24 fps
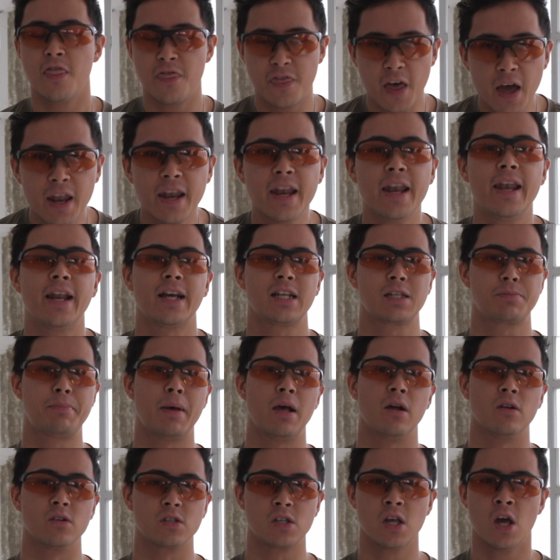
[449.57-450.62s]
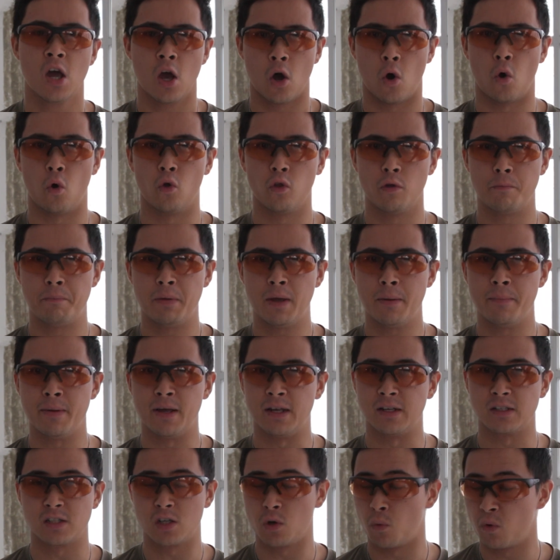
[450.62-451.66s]
Then it expels all the
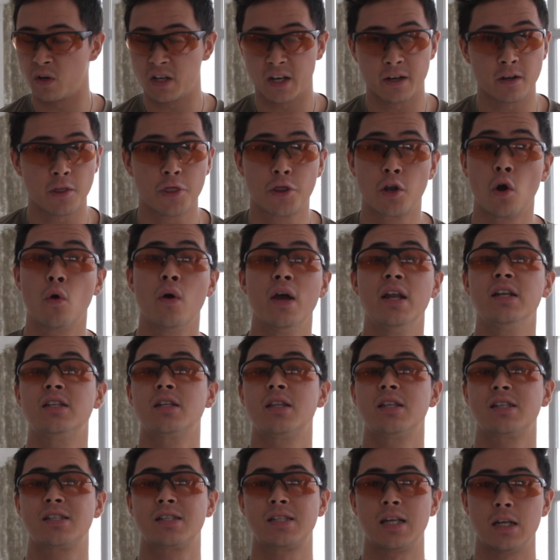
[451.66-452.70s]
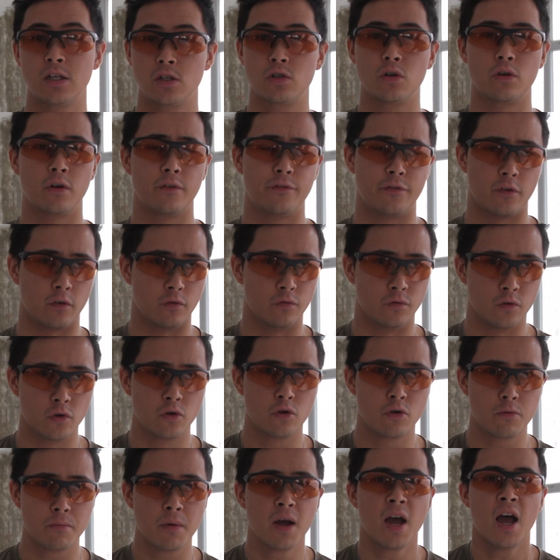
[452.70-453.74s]
BBs. You want to throw it into the center of a
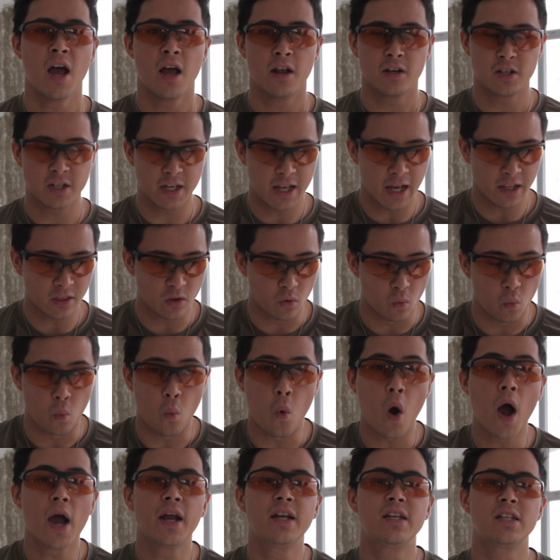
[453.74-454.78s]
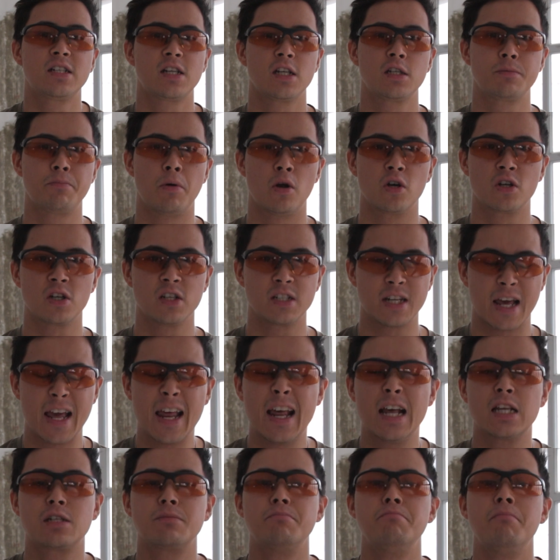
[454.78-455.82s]
room to get the widest dispersion to
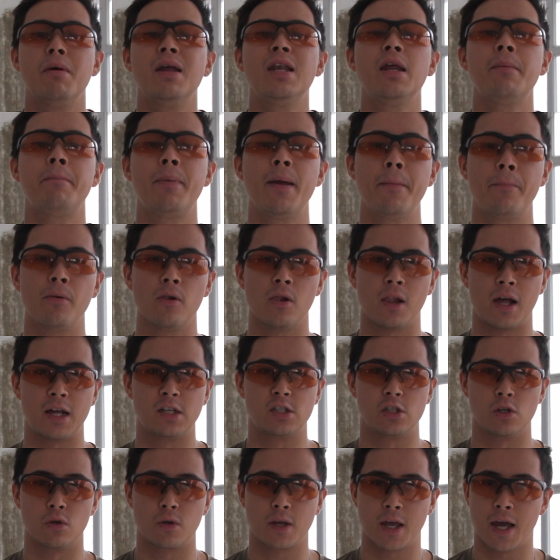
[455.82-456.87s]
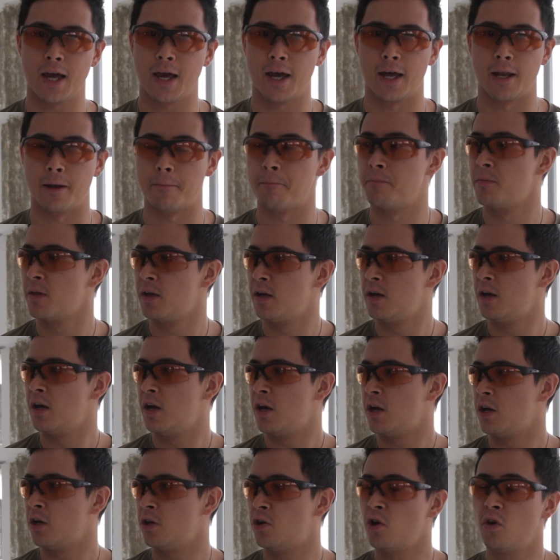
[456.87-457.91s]
hit as many people as you can.
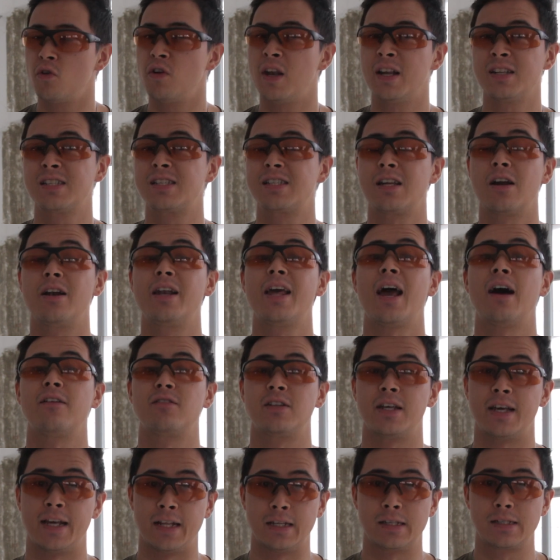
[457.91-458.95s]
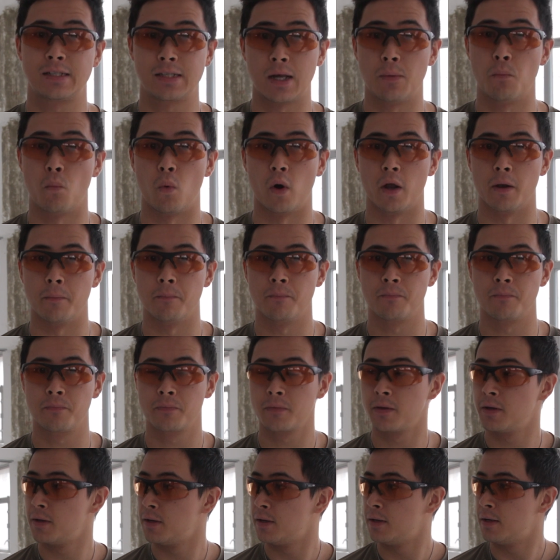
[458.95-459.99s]
You don't necessarily have to hit someone.
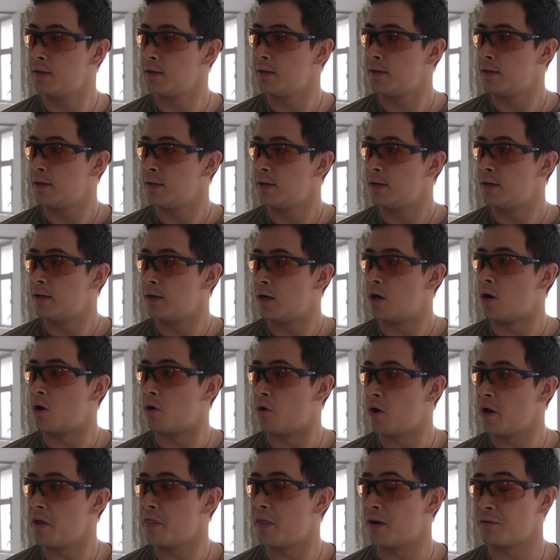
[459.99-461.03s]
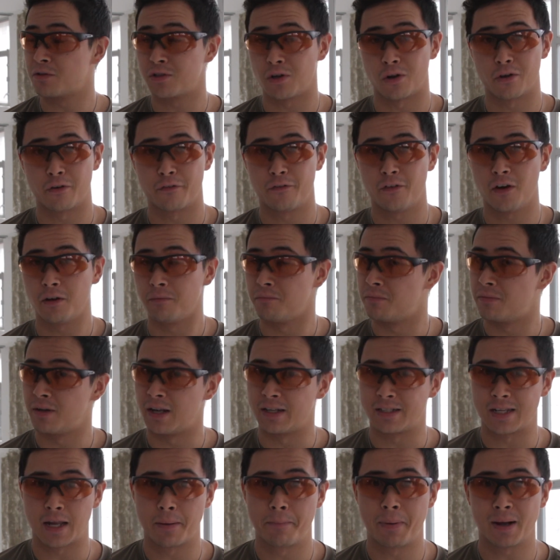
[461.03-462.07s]
Alright, that was a lot of fun.
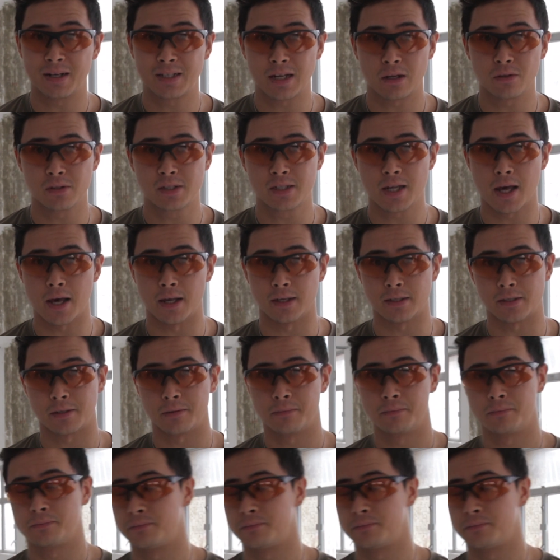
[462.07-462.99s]
Let's head back downstairs.